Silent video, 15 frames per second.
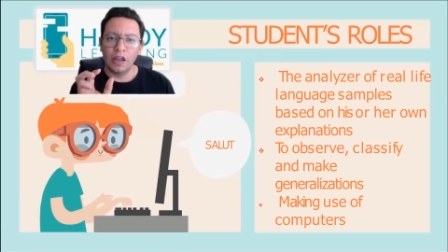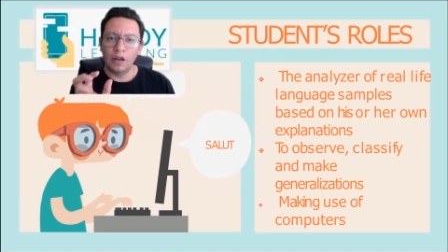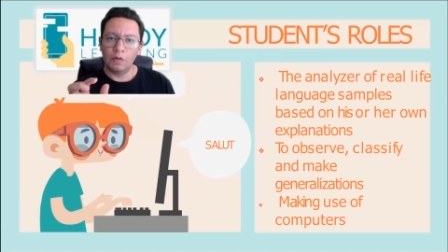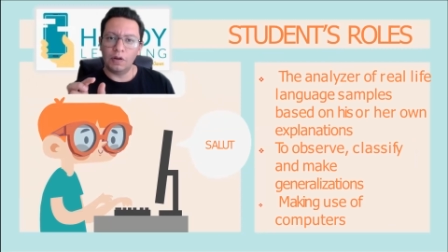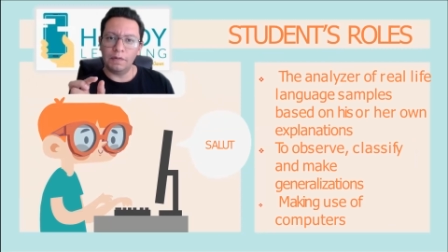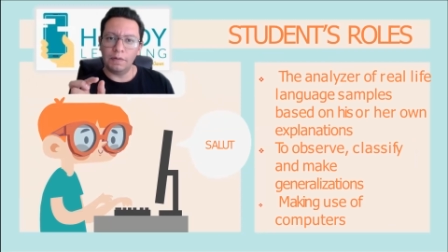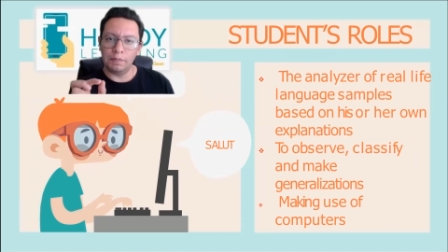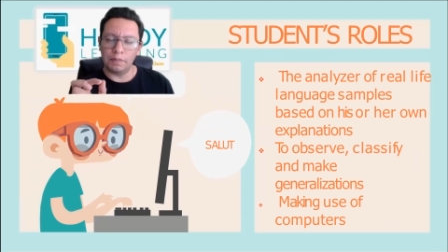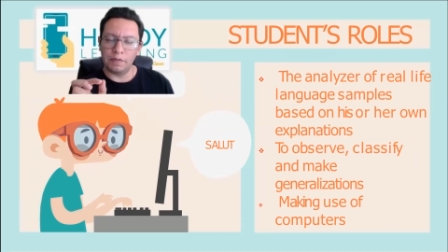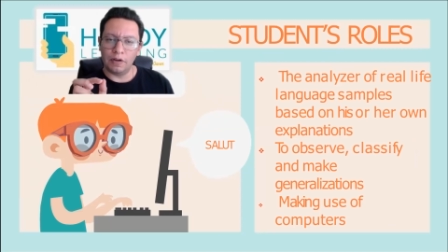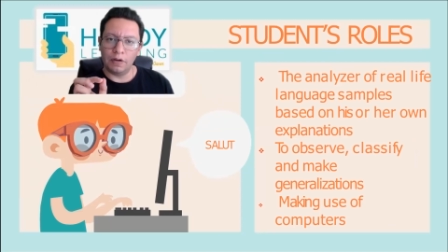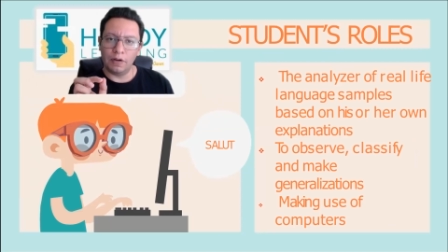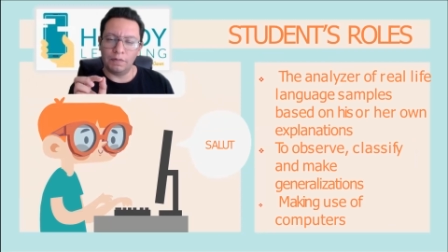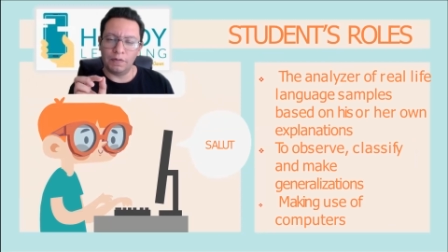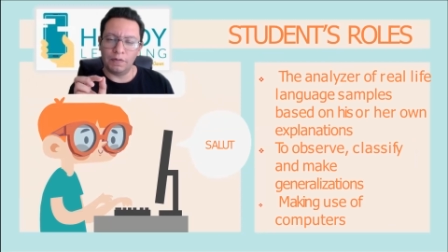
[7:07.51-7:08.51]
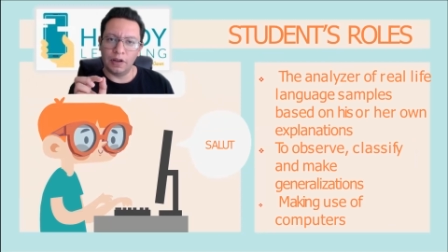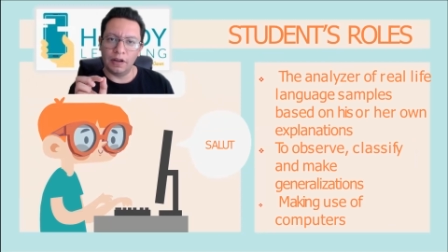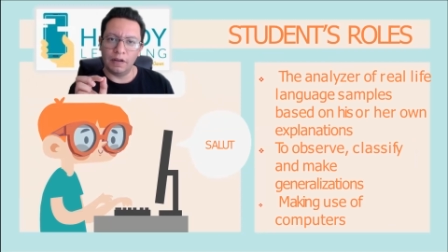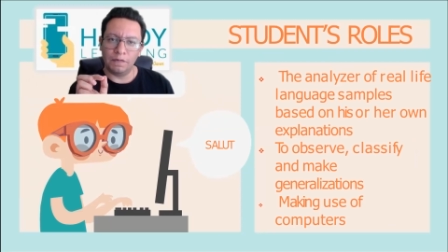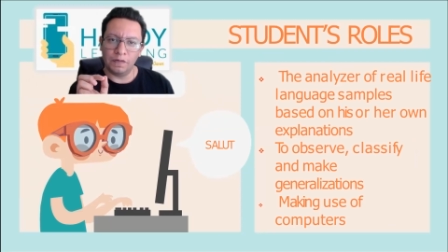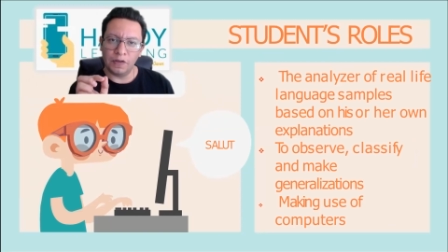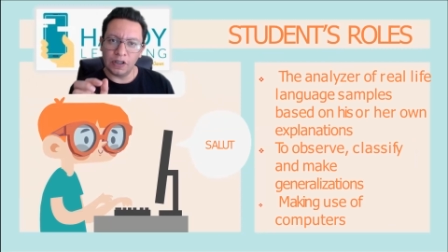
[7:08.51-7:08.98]
One of
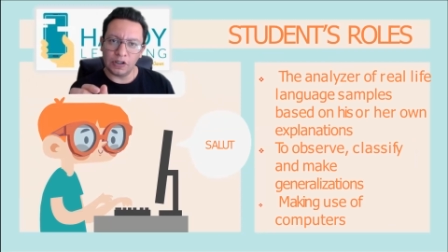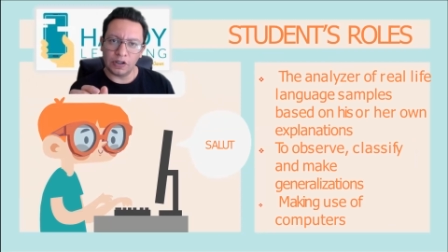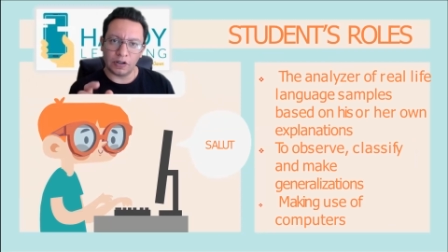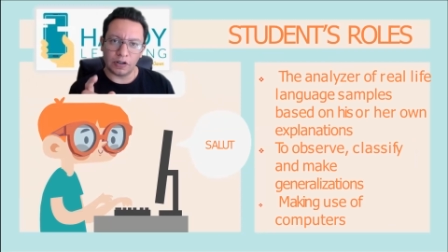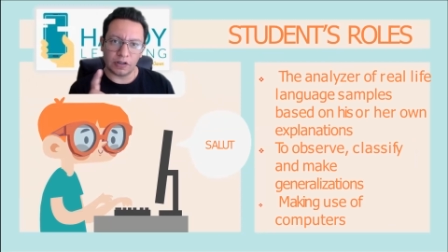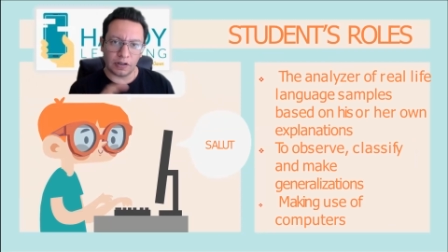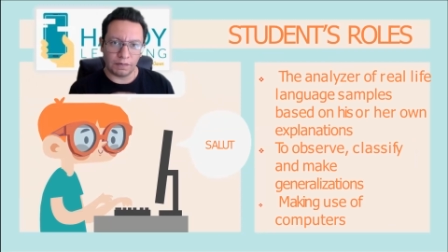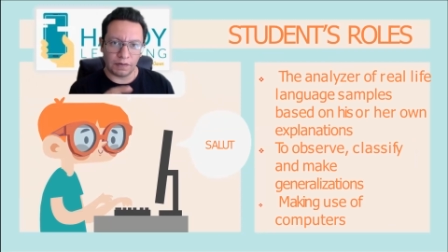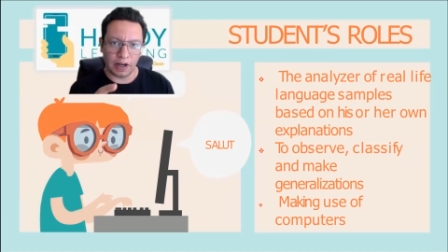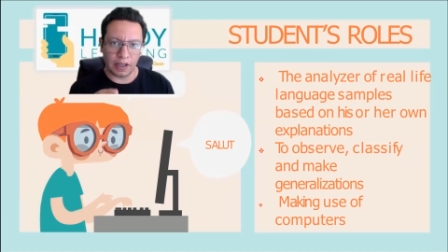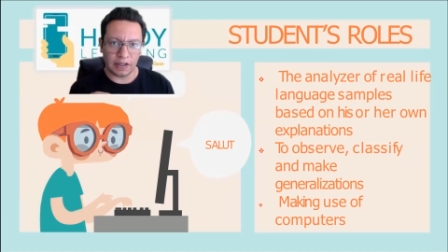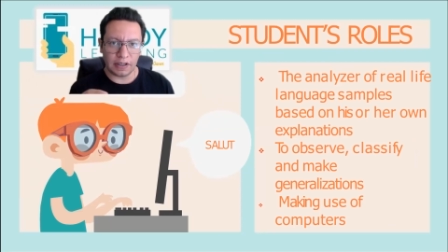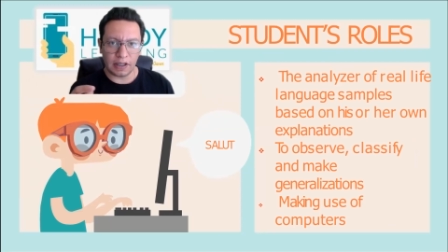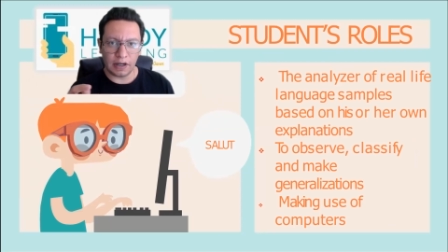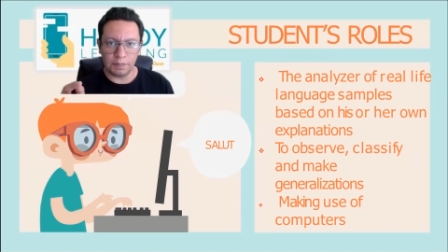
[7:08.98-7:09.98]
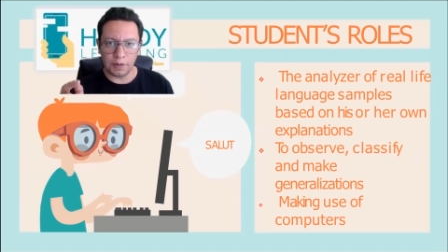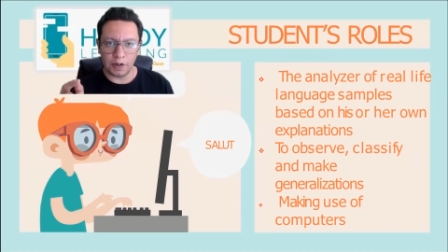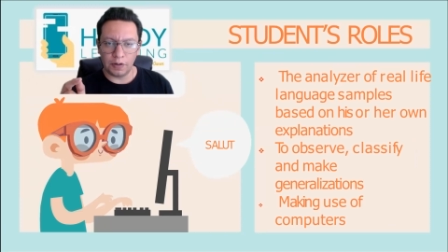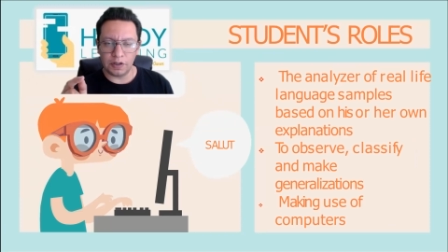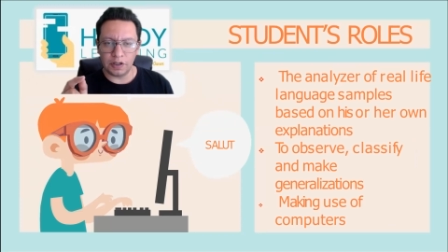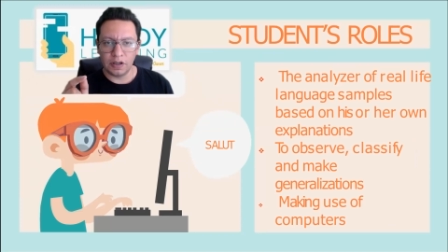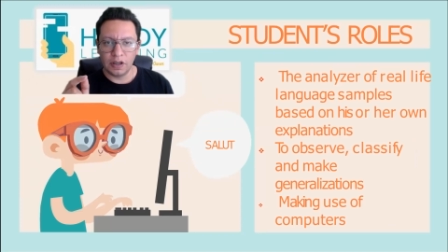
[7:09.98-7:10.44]
the features of the lexical
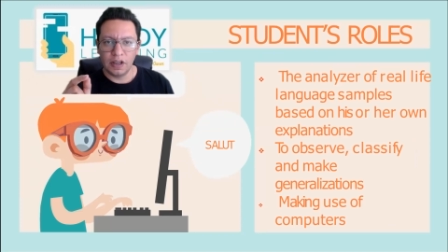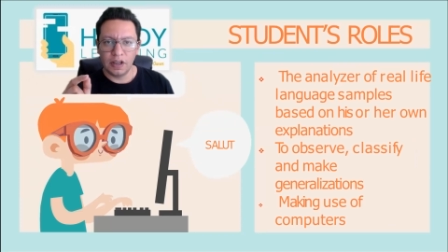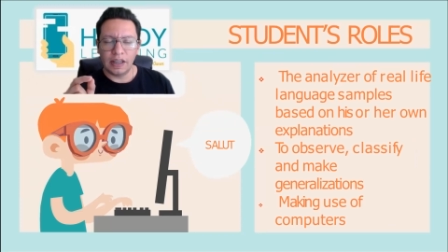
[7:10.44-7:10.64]
approach